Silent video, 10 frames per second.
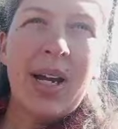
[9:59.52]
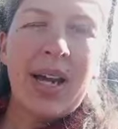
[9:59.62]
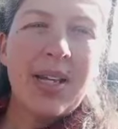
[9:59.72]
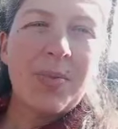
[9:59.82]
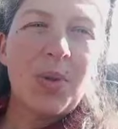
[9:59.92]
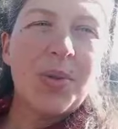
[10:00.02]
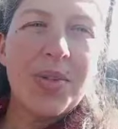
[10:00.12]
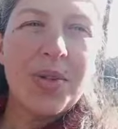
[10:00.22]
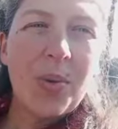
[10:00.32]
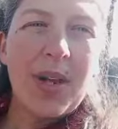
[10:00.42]
I guess, more
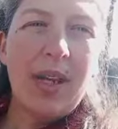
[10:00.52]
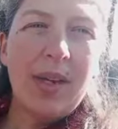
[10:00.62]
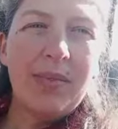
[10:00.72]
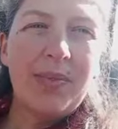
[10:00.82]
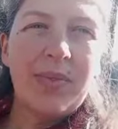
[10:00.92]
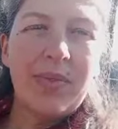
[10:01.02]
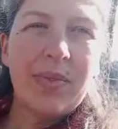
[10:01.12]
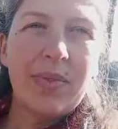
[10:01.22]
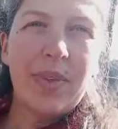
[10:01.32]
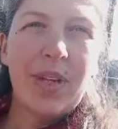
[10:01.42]
sweet,
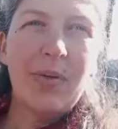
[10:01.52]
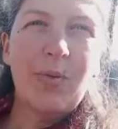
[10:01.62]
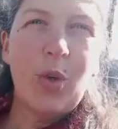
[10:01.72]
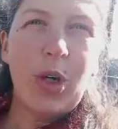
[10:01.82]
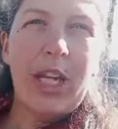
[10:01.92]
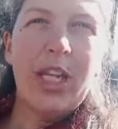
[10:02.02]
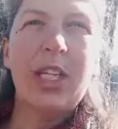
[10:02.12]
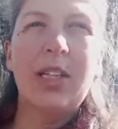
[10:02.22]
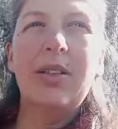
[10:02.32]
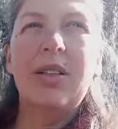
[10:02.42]
and runny,
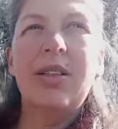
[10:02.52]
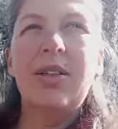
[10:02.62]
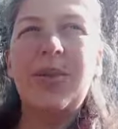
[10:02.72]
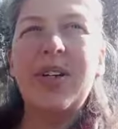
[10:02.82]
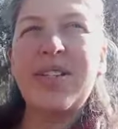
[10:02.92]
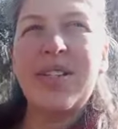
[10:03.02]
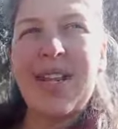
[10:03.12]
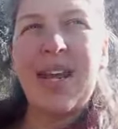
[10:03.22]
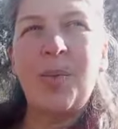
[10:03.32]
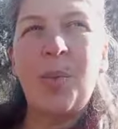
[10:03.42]
whereas the
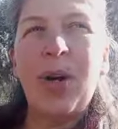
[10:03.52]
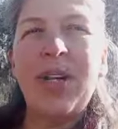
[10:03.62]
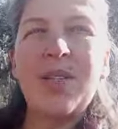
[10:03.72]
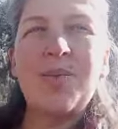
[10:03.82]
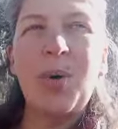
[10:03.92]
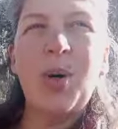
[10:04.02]
second one is